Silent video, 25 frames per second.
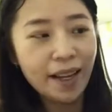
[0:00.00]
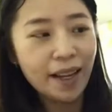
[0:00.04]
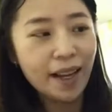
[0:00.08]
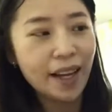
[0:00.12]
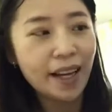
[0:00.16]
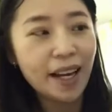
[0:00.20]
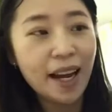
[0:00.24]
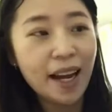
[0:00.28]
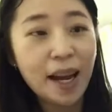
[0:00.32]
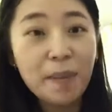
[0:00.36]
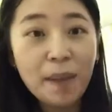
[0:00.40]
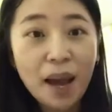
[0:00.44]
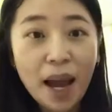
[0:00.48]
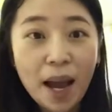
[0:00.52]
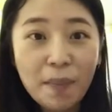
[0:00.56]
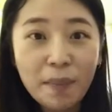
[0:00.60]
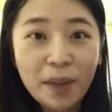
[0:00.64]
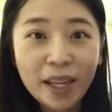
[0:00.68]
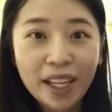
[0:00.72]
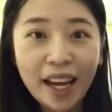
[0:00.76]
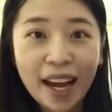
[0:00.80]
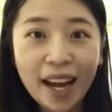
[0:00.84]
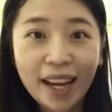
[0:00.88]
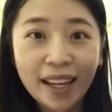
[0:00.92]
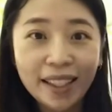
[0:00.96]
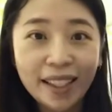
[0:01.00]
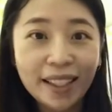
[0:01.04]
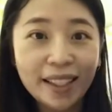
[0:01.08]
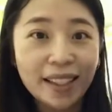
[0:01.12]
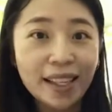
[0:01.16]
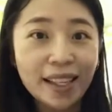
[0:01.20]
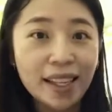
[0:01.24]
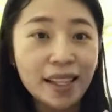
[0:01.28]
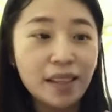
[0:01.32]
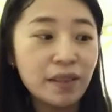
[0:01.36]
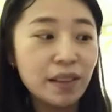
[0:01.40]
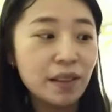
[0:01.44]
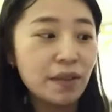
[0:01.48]
and I'm happy that I did
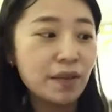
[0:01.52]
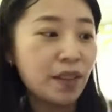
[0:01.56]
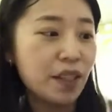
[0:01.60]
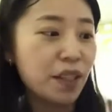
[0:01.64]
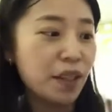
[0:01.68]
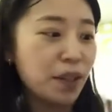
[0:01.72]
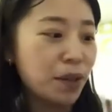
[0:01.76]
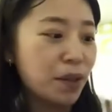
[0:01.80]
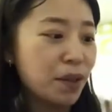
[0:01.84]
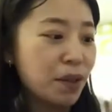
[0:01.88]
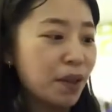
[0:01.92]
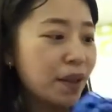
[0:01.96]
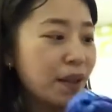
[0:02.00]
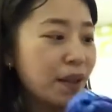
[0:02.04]
that review.